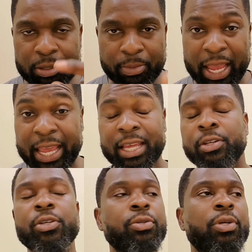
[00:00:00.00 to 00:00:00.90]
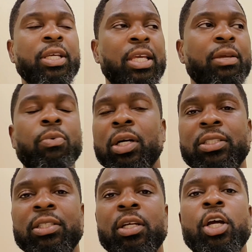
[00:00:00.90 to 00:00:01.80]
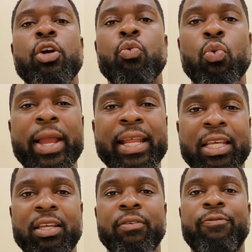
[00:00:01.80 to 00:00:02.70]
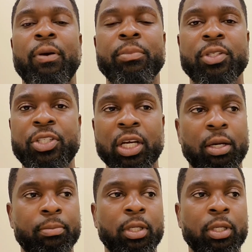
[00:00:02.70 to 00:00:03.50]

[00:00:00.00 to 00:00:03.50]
man knew he wasn't ready from the jump.